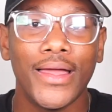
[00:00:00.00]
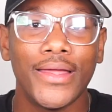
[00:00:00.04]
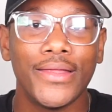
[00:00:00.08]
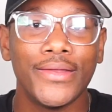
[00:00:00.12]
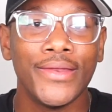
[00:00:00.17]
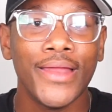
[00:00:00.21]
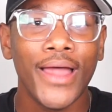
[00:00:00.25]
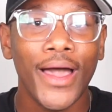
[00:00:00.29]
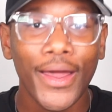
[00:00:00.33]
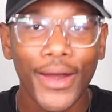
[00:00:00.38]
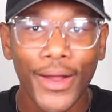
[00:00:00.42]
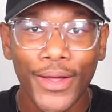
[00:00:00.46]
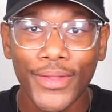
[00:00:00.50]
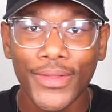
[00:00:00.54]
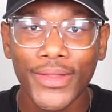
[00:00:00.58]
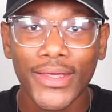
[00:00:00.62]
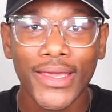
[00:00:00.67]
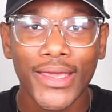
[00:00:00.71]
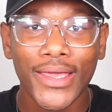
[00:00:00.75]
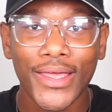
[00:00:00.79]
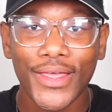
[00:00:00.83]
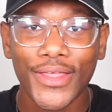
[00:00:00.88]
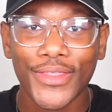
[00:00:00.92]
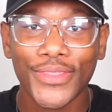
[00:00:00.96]
Not
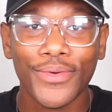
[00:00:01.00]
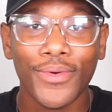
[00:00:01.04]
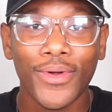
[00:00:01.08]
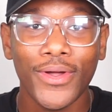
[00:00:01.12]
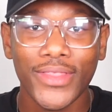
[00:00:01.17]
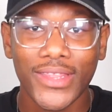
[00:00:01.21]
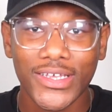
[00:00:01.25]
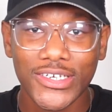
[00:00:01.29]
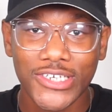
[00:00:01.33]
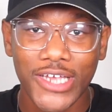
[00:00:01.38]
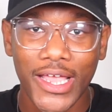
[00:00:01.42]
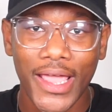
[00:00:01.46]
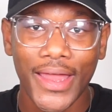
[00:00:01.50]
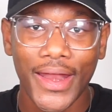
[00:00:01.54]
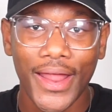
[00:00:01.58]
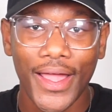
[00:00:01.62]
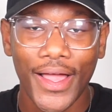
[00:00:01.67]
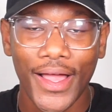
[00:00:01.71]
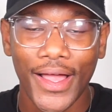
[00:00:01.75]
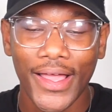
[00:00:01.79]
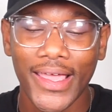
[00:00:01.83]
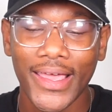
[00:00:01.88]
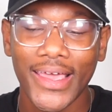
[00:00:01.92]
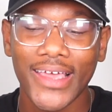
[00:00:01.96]
only throwing the shade at
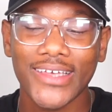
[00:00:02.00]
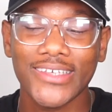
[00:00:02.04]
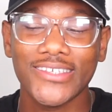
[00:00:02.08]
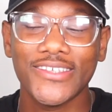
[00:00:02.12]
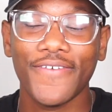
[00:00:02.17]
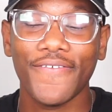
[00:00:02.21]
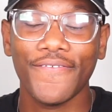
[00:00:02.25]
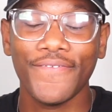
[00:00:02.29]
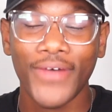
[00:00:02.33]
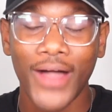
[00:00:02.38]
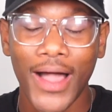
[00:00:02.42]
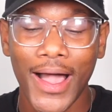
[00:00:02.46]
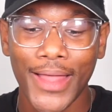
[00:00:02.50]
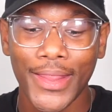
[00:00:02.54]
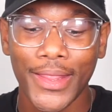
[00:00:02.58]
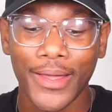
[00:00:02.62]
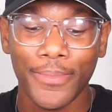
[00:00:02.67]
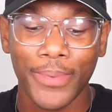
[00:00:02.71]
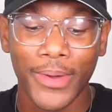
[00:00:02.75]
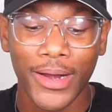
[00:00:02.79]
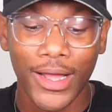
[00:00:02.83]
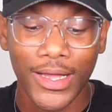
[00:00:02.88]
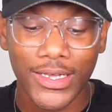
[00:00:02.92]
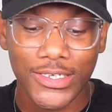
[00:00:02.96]
his father,
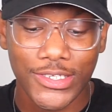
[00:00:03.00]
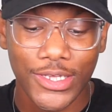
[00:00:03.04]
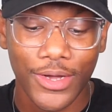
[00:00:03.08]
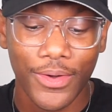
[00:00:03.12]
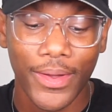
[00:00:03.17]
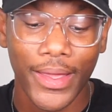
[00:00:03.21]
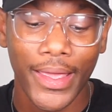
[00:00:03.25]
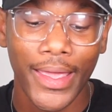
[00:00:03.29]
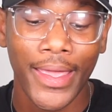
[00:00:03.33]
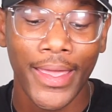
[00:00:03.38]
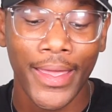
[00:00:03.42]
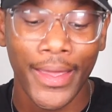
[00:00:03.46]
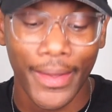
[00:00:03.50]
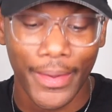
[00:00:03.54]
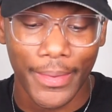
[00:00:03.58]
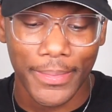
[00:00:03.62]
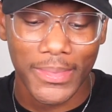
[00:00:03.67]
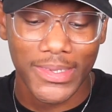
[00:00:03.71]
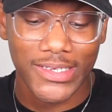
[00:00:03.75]
but also him.